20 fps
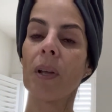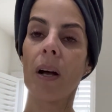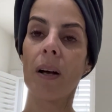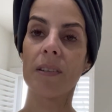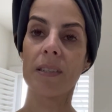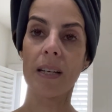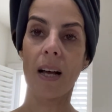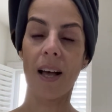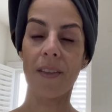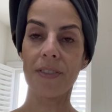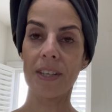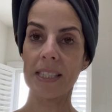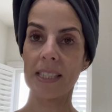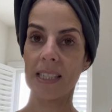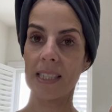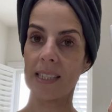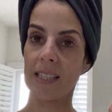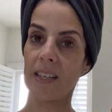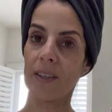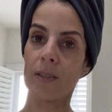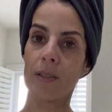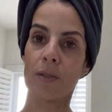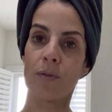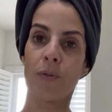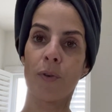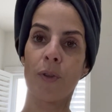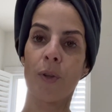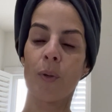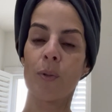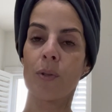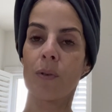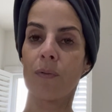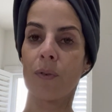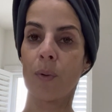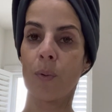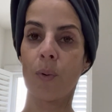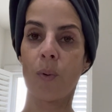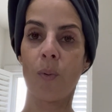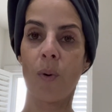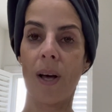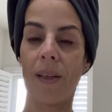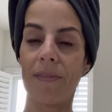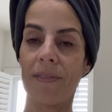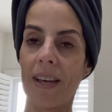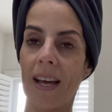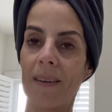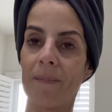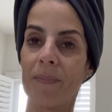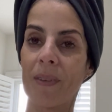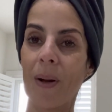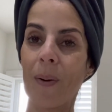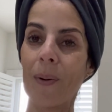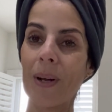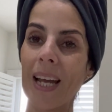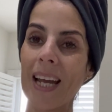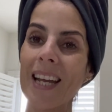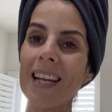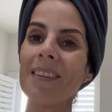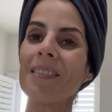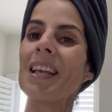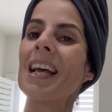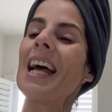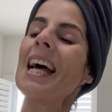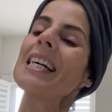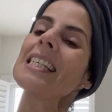on the details for those of you who want that, okay?